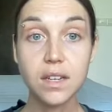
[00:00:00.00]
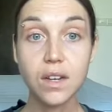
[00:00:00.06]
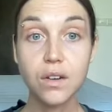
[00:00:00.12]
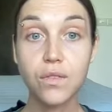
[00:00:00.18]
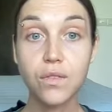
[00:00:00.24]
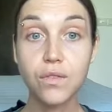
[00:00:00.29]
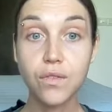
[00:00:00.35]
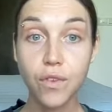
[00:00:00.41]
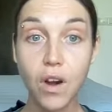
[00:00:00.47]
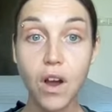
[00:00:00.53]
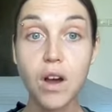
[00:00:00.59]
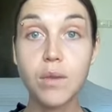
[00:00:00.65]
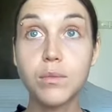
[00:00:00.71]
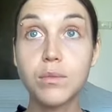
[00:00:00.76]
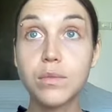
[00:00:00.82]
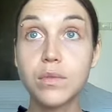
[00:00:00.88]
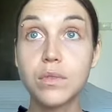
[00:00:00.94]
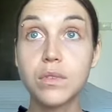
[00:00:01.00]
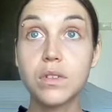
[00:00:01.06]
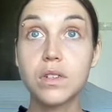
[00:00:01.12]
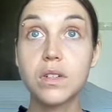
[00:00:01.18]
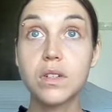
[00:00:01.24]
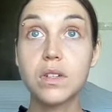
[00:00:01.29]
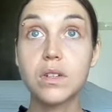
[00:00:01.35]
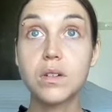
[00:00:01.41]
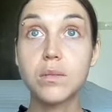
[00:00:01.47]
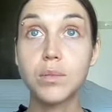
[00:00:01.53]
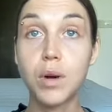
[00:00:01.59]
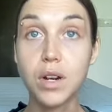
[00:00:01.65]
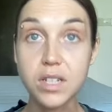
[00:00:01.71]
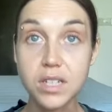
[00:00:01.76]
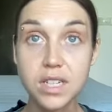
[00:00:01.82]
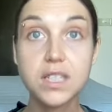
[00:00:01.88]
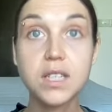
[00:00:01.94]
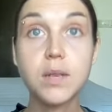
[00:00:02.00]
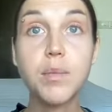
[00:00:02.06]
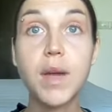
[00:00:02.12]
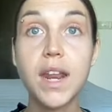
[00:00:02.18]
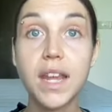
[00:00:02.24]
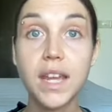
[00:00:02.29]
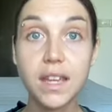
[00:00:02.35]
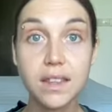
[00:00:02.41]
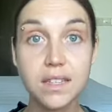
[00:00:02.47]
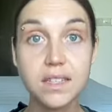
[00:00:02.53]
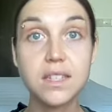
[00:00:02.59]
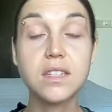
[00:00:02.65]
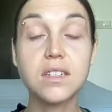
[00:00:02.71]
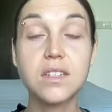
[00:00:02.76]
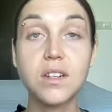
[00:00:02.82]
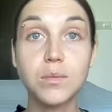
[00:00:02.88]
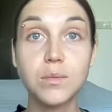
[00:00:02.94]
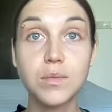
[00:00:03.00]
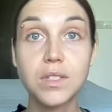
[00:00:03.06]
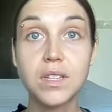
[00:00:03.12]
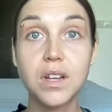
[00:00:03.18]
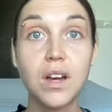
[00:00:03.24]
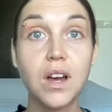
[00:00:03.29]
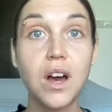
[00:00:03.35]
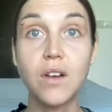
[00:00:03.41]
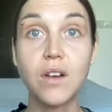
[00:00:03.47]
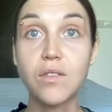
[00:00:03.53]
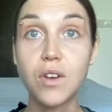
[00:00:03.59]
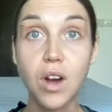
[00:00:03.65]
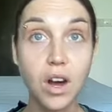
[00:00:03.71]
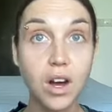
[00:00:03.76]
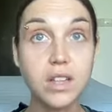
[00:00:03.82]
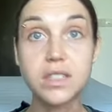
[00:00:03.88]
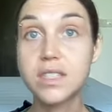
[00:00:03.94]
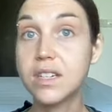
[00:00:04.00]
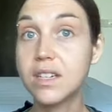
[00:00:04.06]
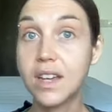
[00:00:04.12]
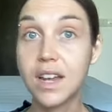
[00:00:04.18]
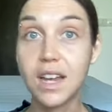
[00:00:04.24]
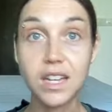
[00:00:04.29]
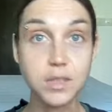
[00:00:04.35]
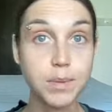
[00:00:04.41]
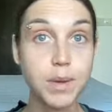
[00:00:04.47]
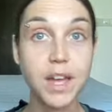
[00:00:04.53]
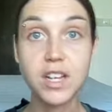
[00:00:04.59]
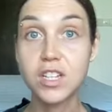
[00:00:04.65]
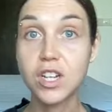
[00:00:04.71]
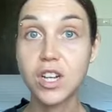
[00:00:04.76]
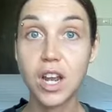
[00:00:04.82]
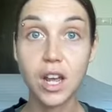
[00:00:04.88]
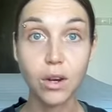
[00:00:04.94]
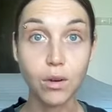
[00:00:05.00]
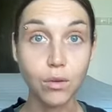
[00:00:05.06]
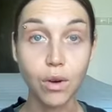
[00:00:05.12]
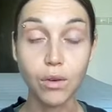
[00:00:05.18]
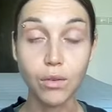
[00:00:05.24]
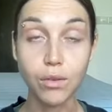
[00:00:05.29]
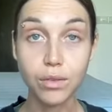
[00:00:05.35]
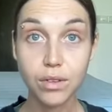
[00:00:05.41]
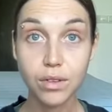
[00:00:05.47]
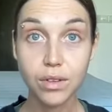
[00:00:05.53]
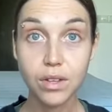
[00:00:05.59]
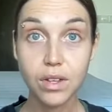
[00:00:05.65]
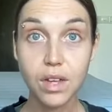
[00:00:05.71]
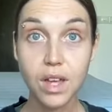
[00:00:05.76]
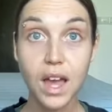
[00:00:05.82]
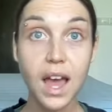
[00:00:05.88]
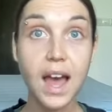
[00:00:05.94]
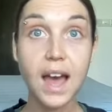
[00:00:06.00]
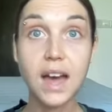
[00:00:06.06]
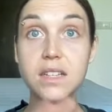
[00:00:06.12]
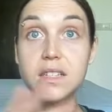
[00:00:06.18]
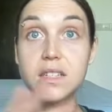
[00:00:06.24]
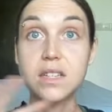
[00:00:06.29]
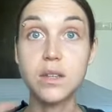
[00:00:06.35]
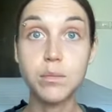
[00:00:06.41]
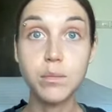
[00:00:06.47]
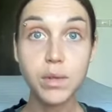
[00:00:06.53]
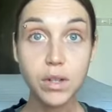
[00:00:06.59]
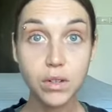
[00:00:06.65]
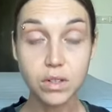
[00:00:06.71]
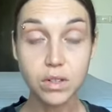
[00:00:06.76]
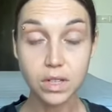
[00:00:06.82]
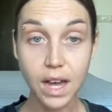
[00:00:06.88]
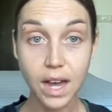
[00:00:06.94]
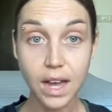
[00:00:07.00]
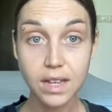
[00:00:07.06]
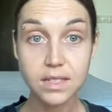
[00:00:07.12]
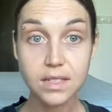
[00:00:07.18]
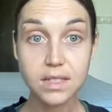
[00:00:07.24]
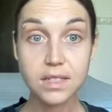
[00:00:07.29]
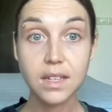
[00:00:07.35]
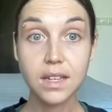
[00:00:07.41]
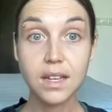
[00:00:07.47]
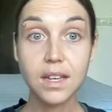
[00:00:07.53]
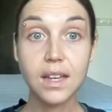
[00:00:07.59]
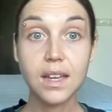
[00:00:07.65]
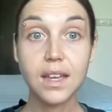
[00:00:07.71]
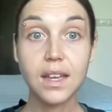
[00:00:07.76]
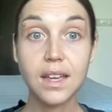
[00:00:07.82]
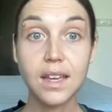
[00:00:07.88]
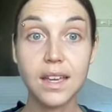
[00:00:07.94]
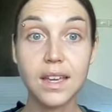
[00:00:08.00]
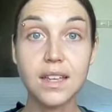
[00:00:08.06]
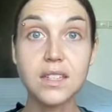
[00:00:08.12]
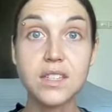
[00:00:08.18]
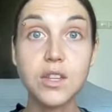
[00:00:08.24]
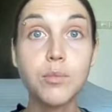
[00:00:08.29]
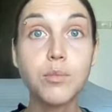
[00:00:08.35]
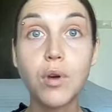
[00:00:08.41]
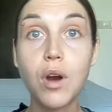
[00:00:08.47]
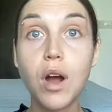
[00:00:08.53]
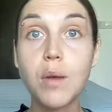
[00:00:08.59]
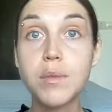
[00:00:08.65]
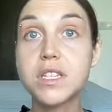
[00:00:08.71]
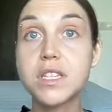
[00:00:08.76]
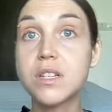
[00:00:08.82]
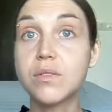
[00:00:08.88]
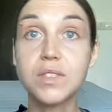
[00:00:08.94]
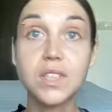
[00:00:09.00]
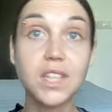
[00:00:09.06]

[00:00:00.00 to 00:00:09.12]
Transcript: from participating in the systems of constant expansion and growth as the middle class is the promise of